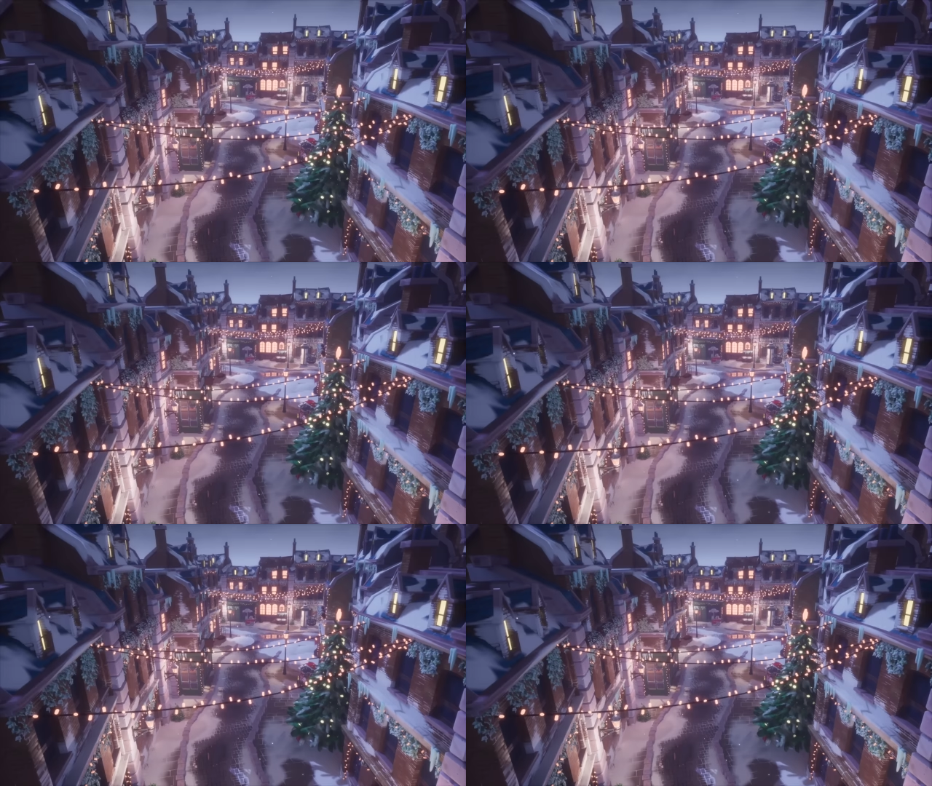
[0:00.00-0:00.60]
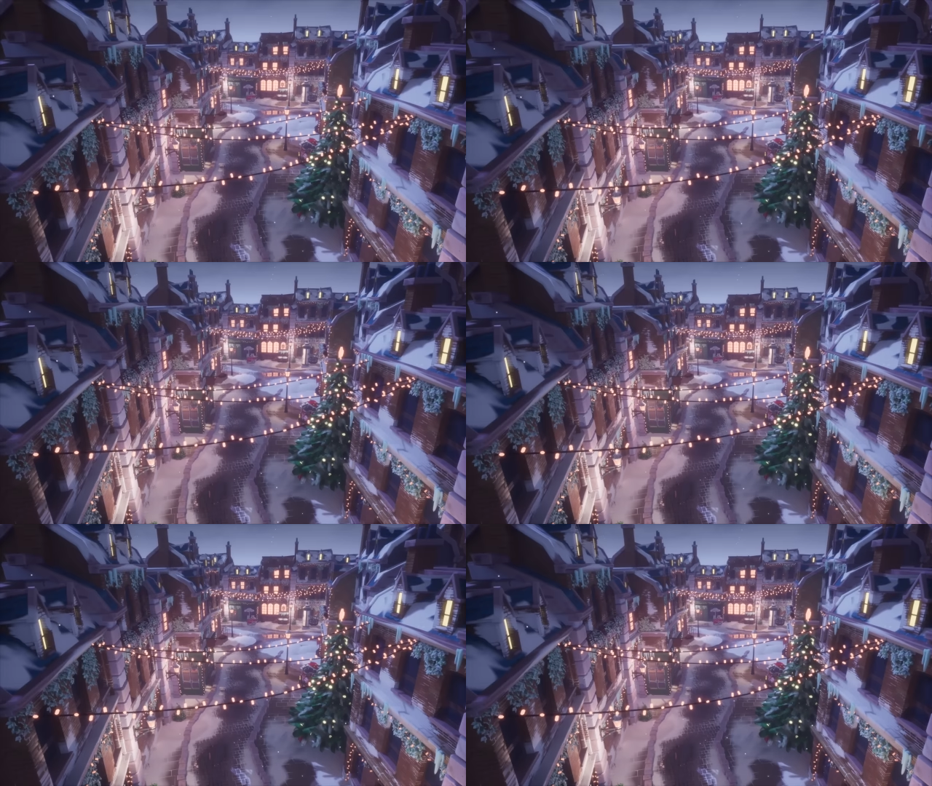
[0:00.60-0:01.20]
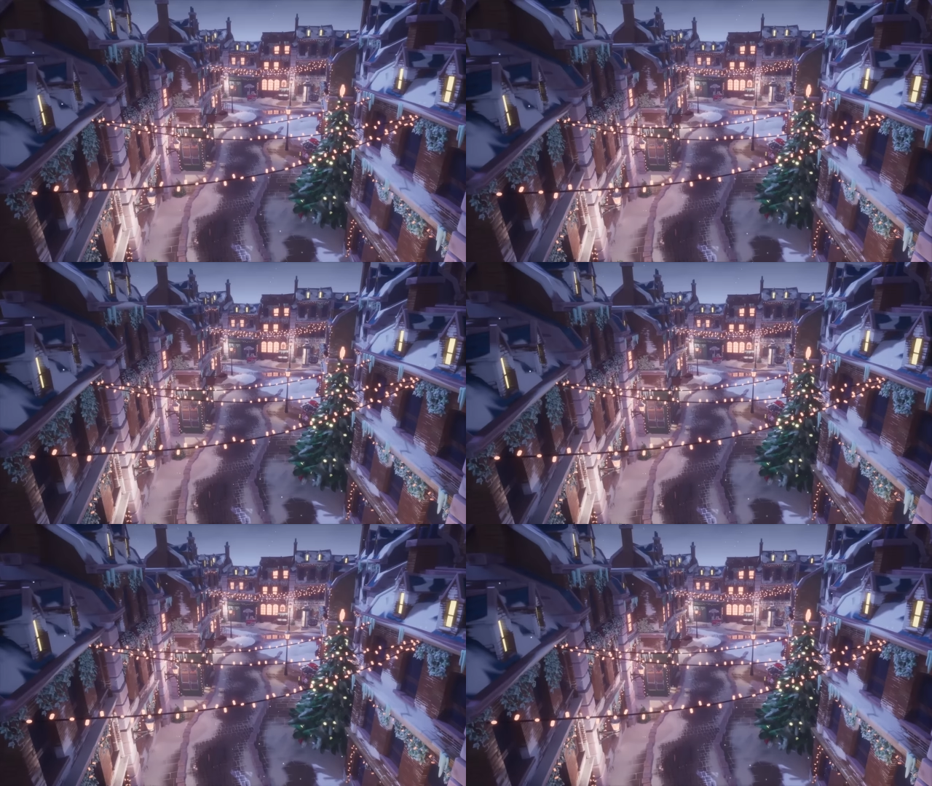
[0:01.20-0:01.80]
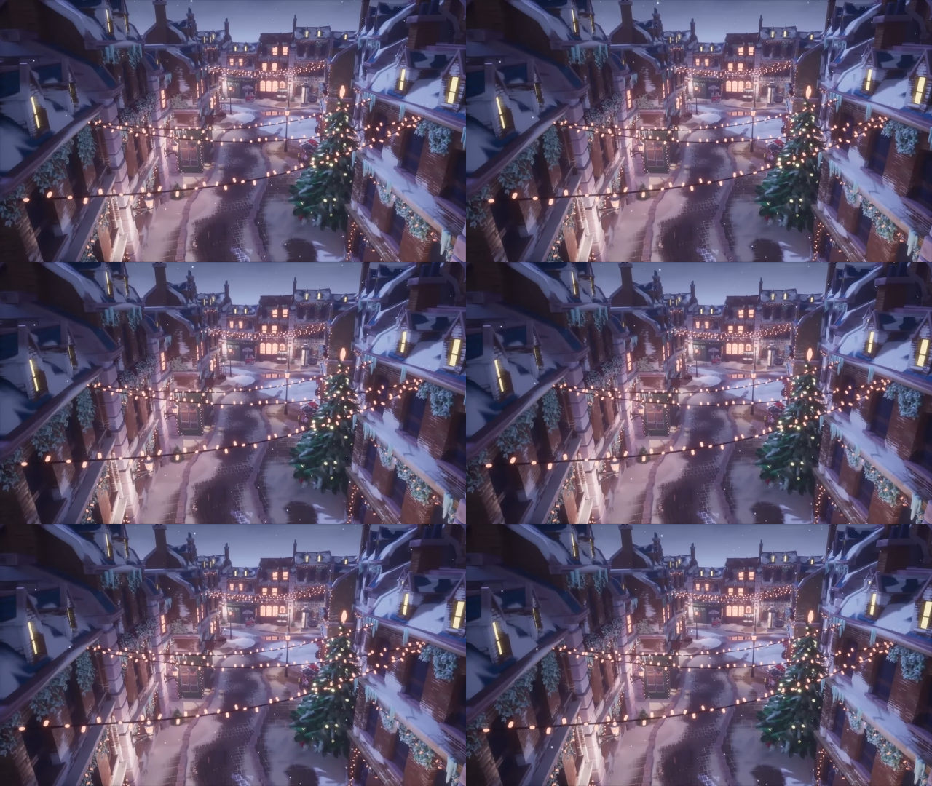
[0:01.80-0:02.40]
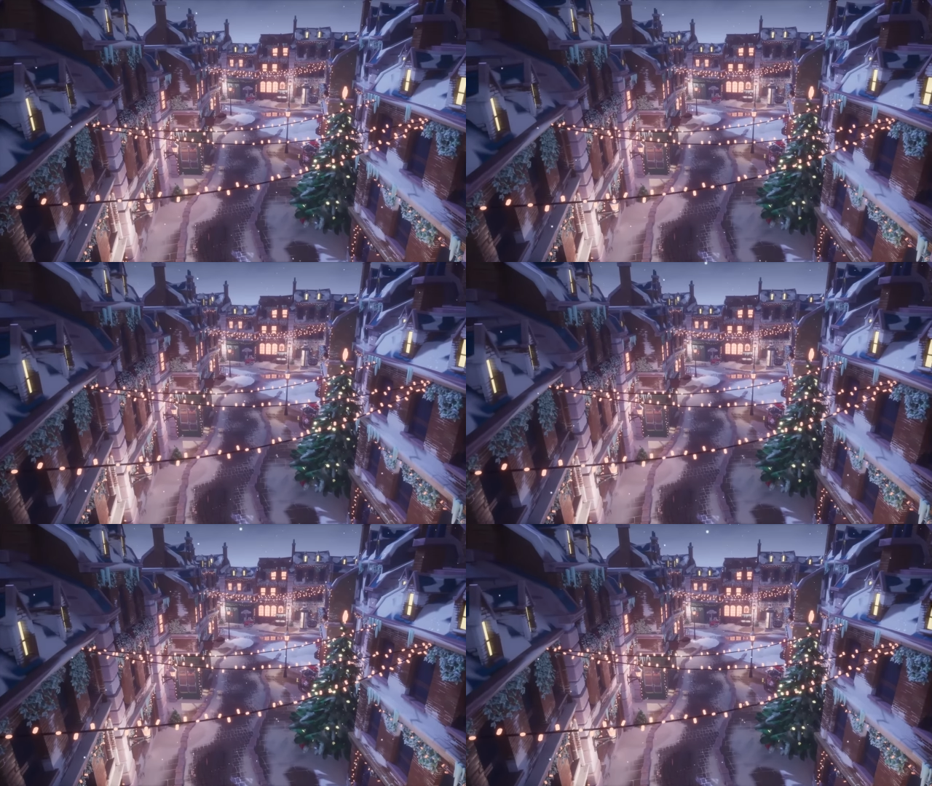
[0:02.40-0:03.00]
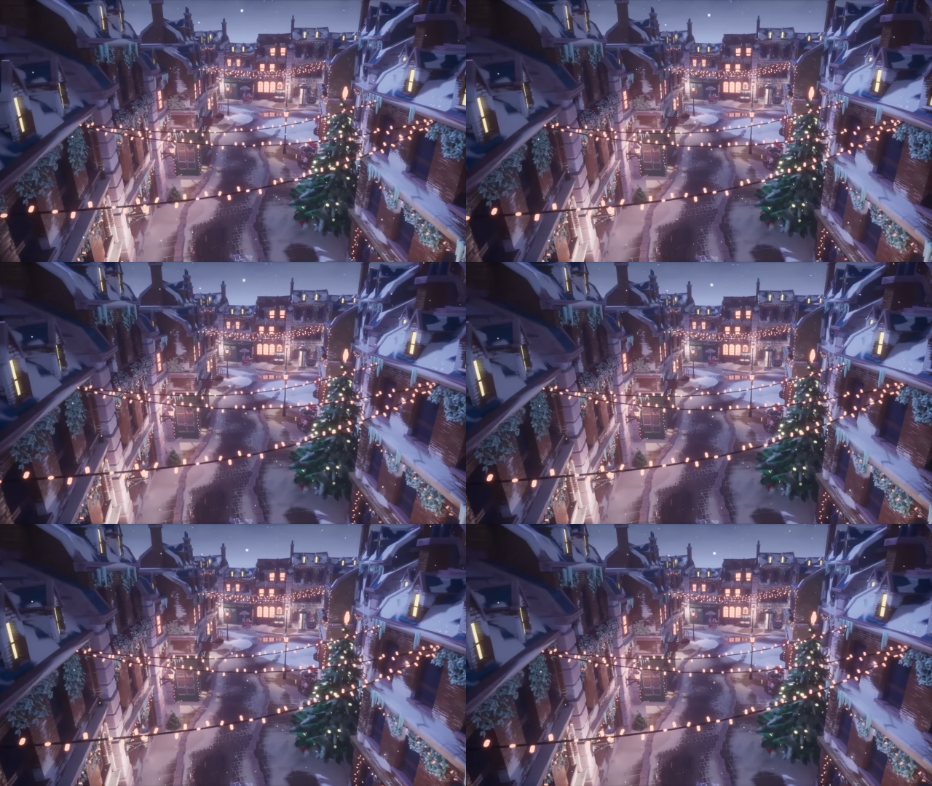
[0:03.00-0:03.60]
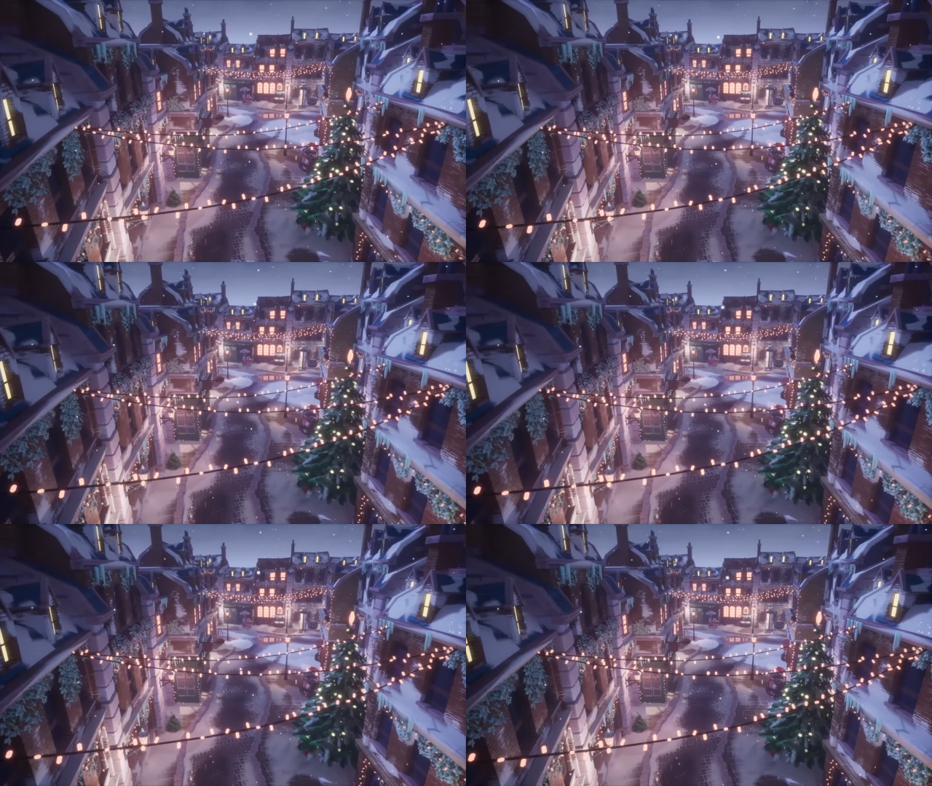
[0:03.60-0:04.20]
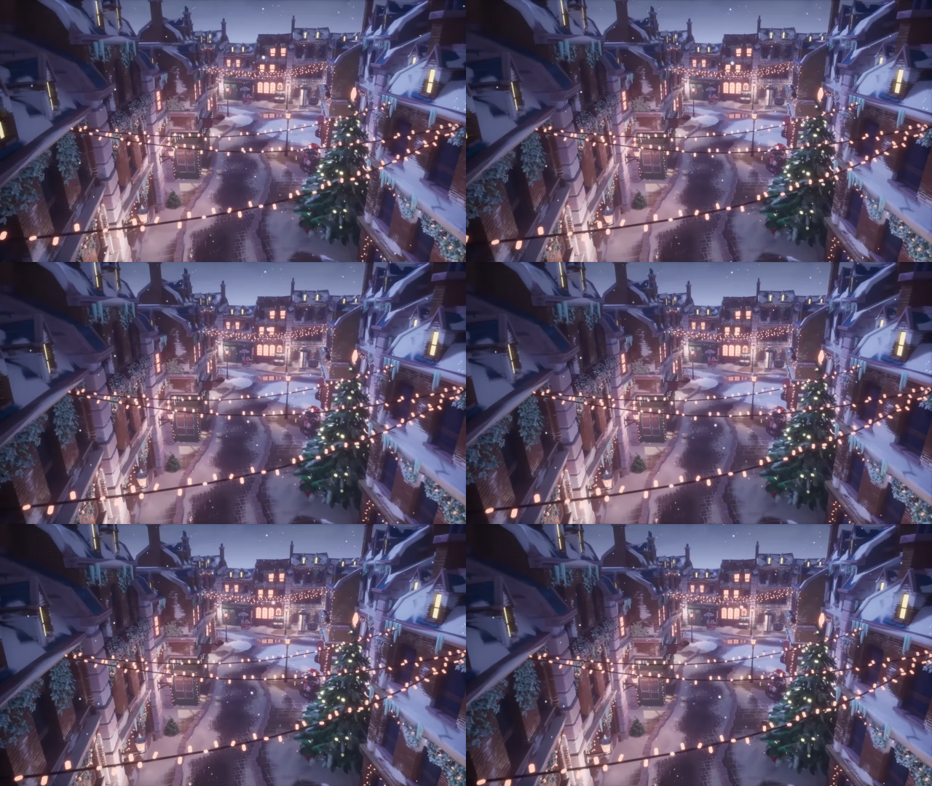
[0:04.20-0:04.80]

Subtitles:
No face is visible, so there are no lips to read.